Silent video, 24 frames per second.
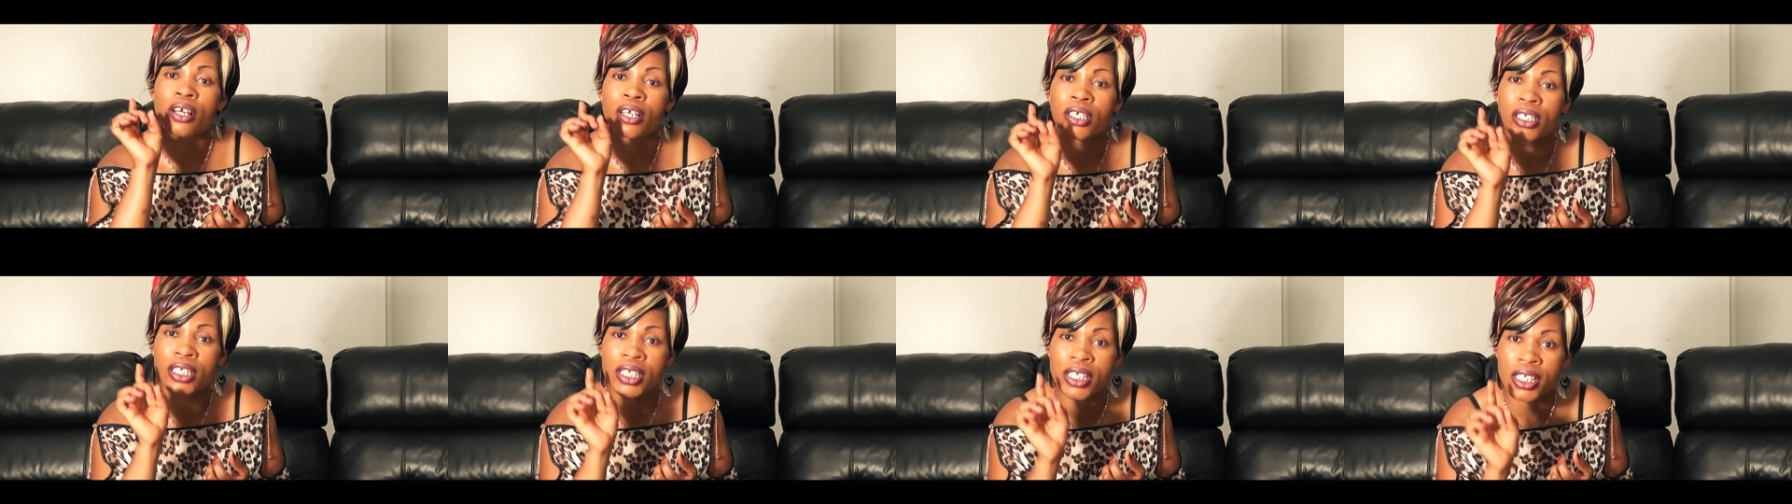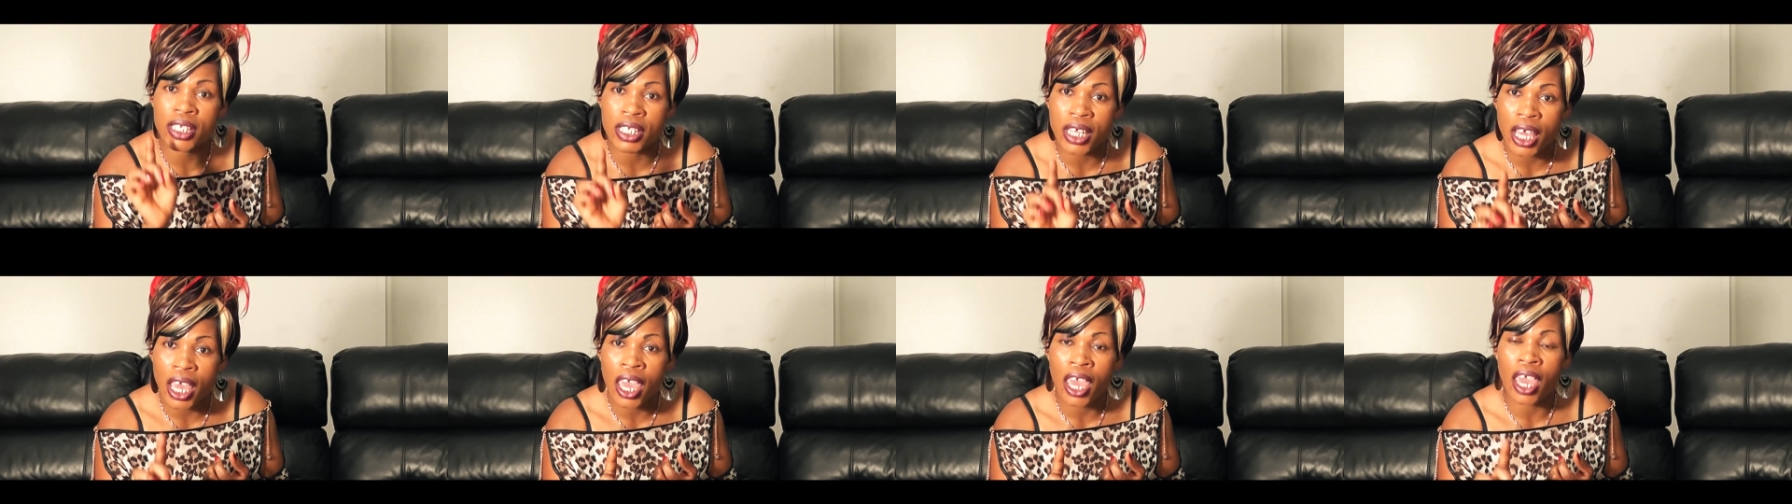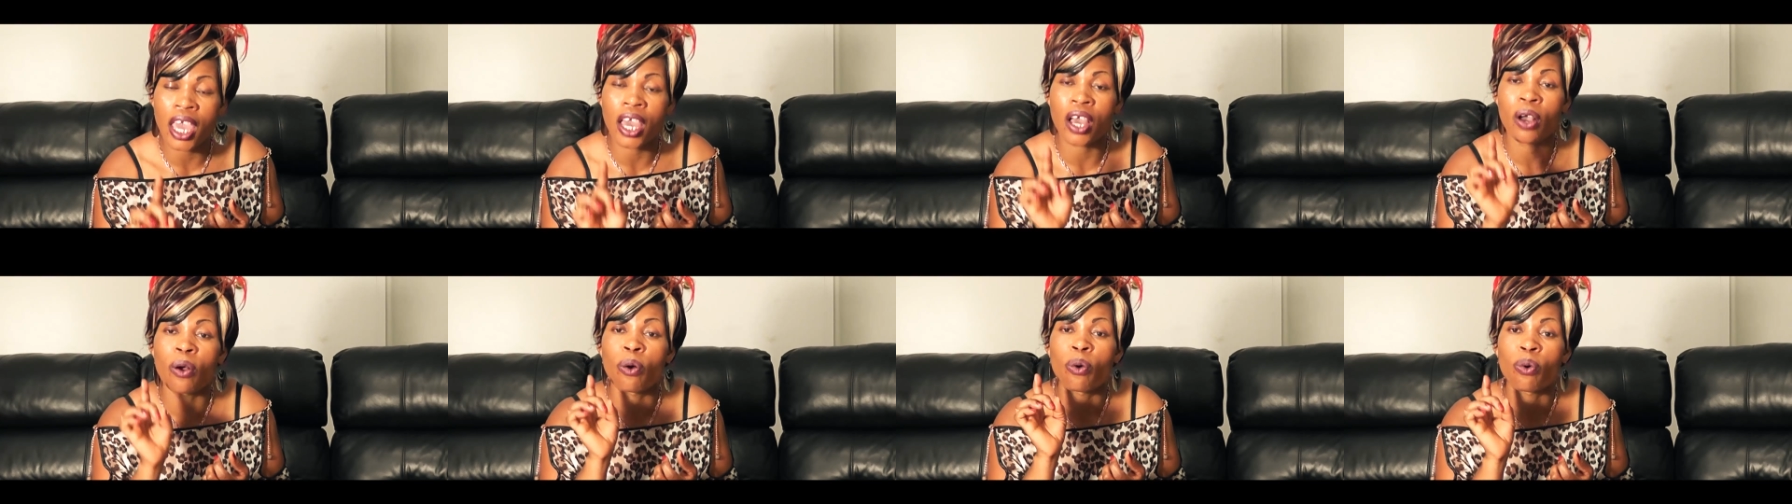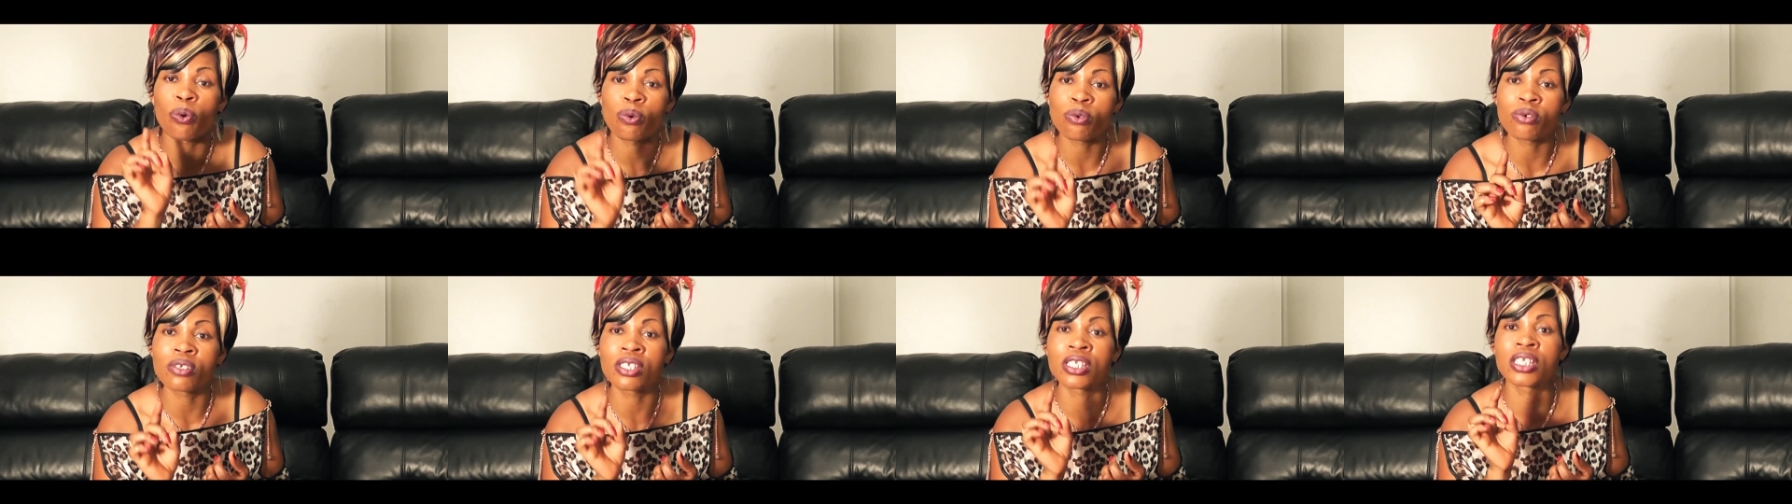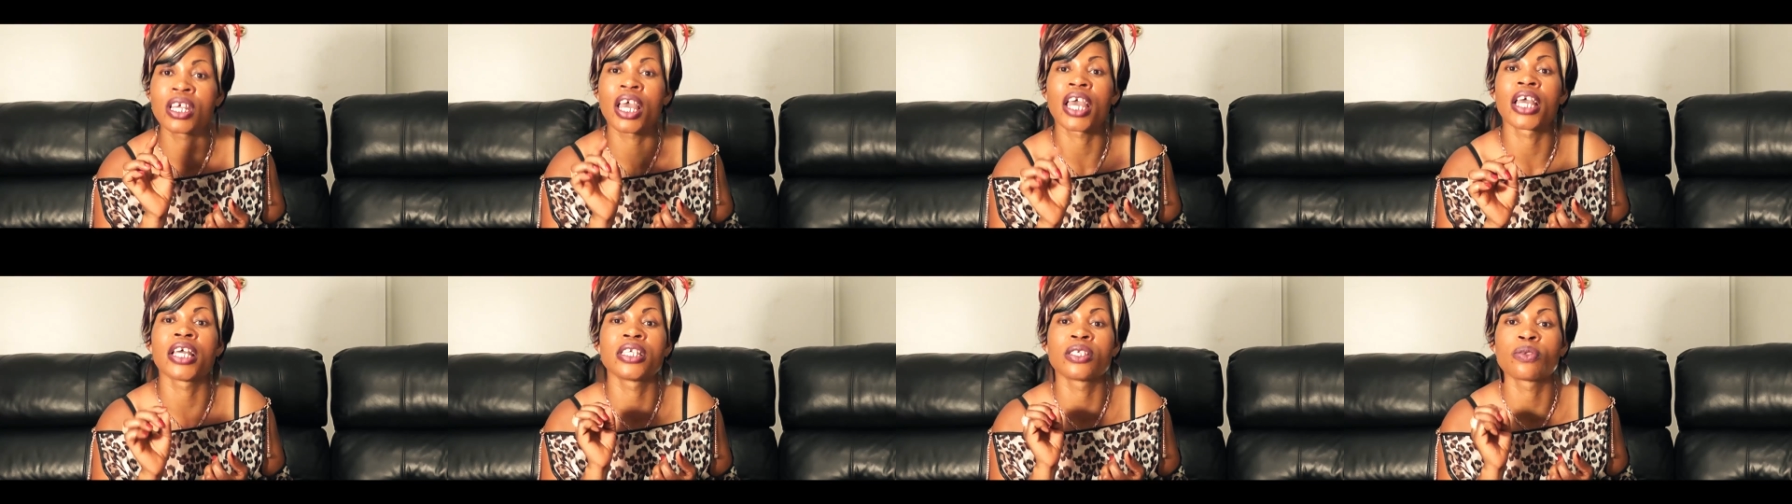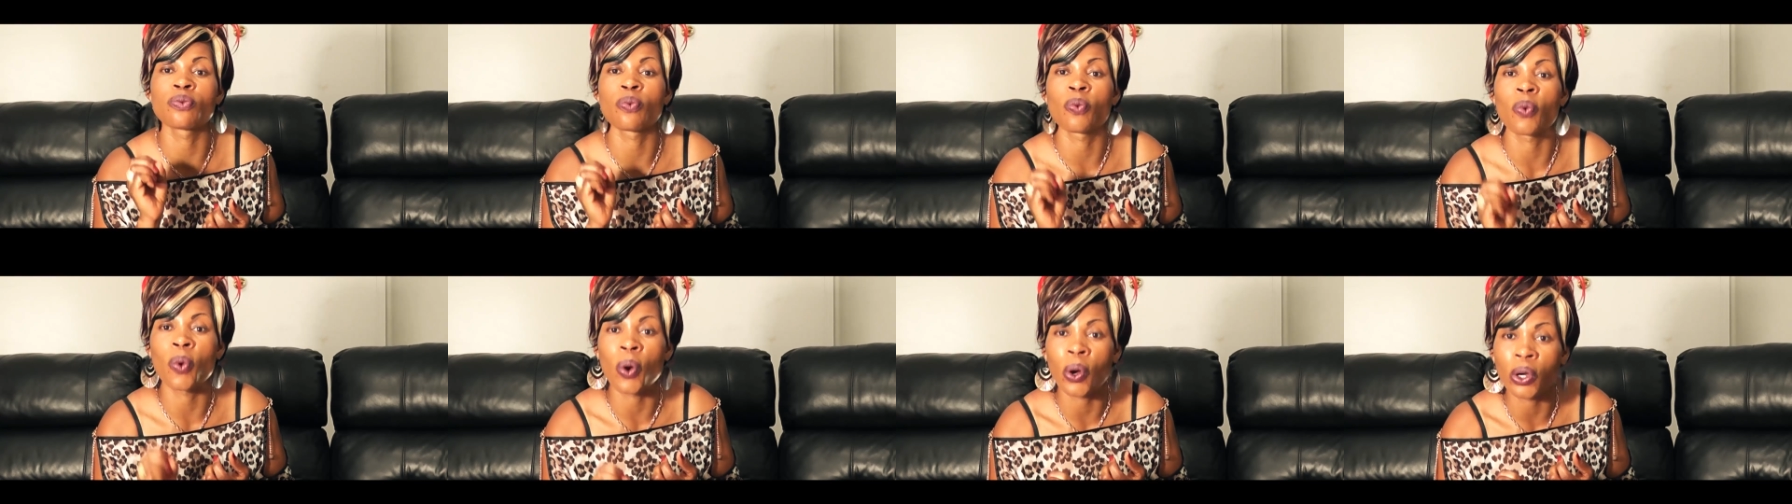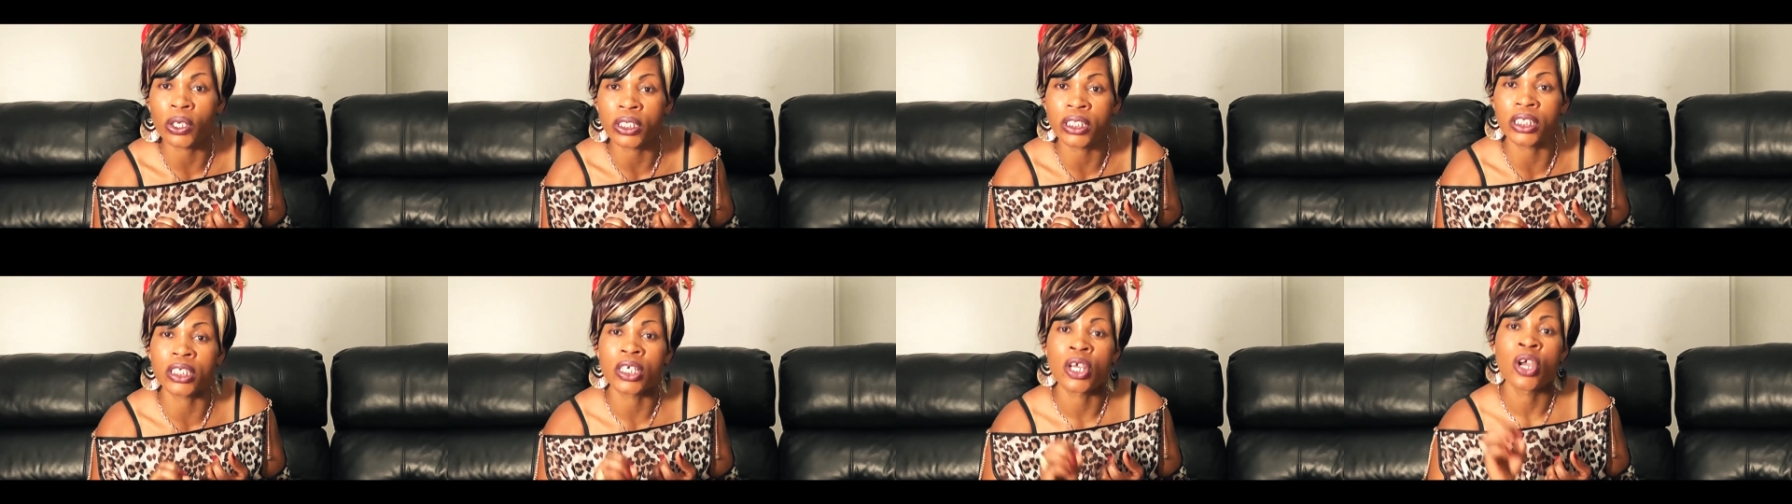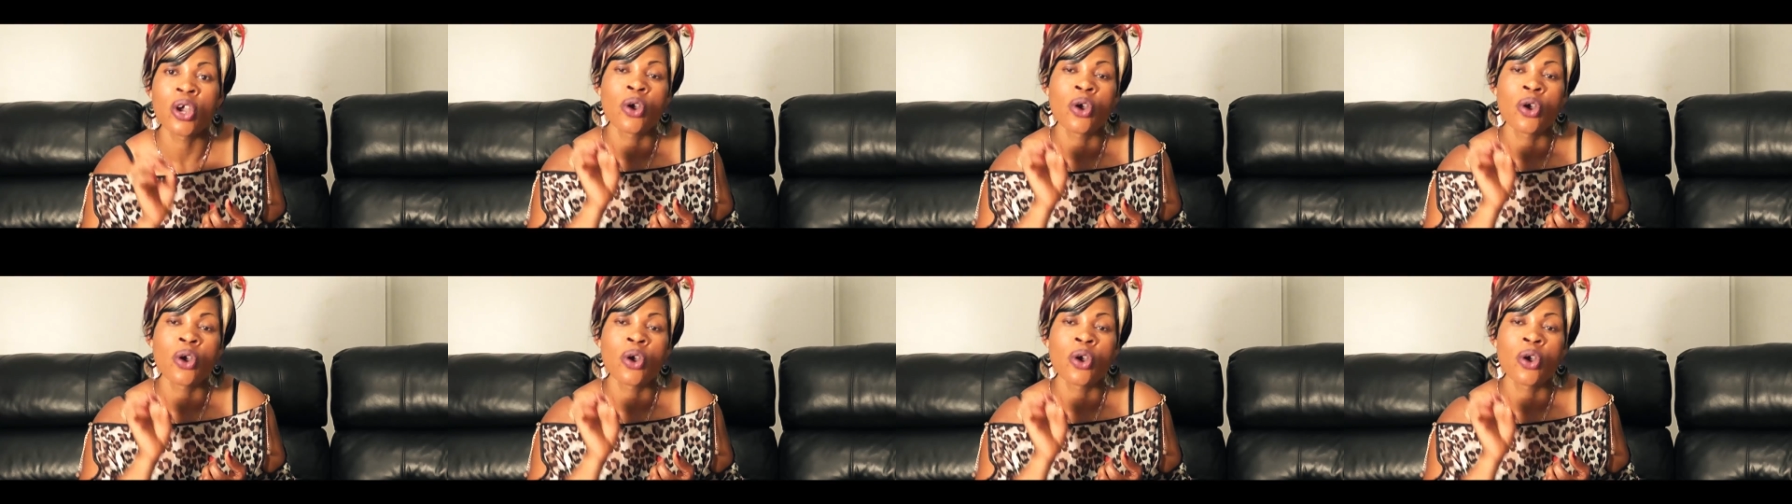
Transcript: saying who says what,